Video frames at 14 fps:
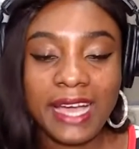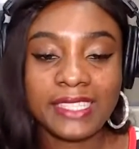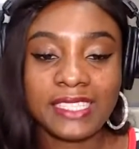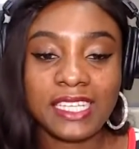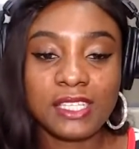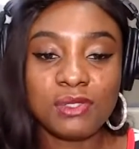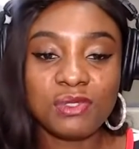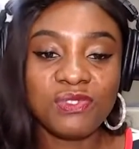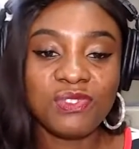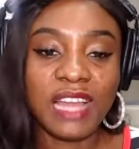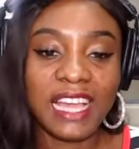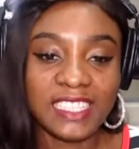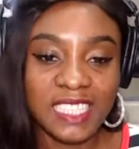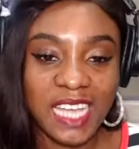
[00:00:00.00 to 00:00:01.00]
I had to
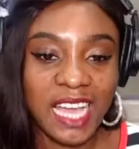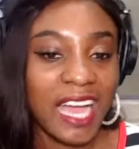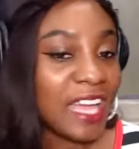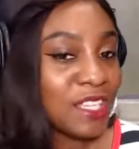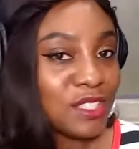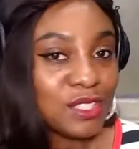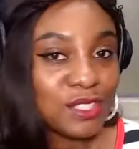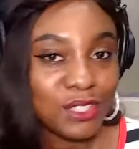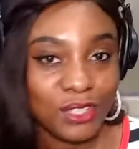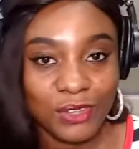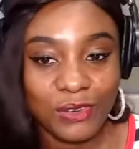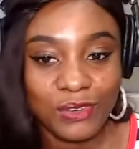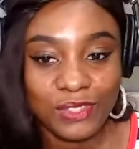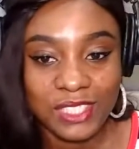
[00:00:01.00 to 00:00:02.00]
flash her and you saw
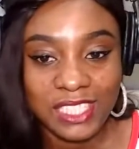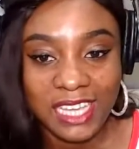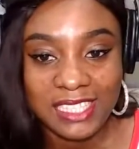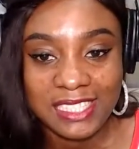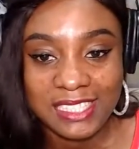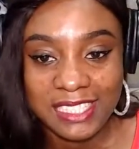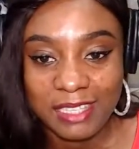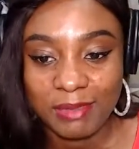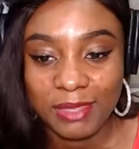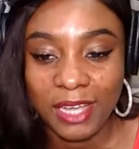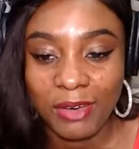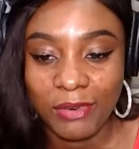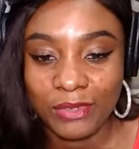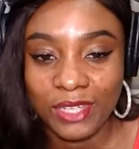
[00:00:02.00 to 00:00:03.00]
your contact name
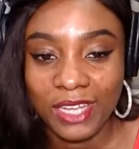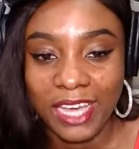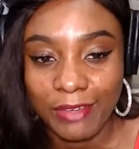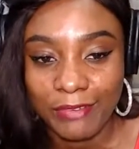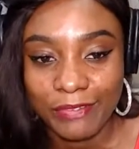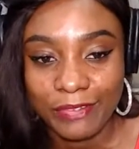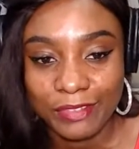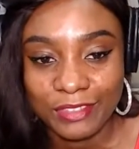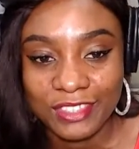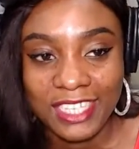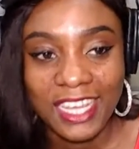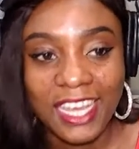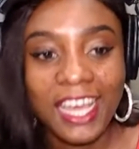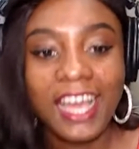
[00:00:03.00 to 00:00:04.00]
now on her
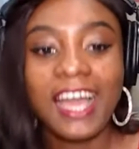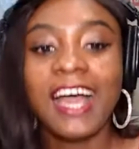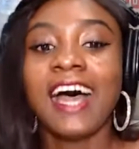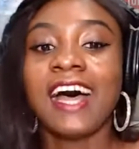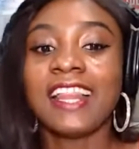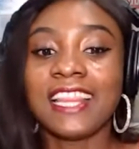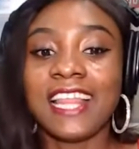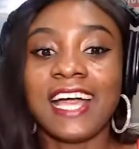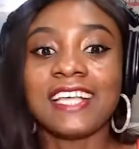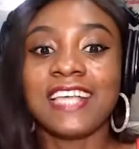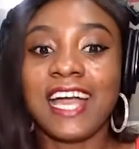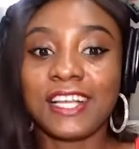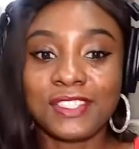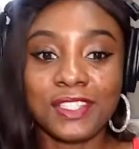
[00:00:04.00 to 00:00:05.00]
phone.
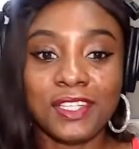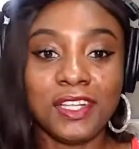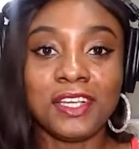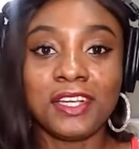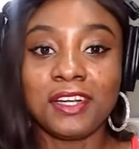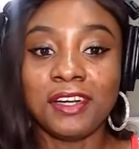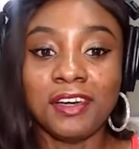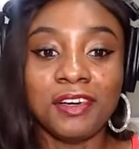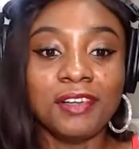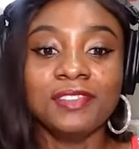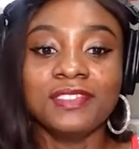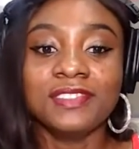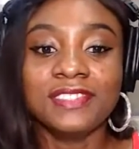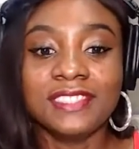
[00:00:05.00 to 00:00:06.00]
That's actually
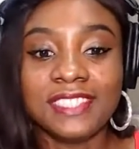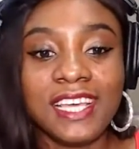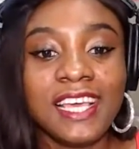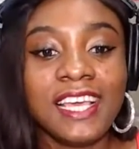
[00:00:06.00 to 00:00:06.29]
cool.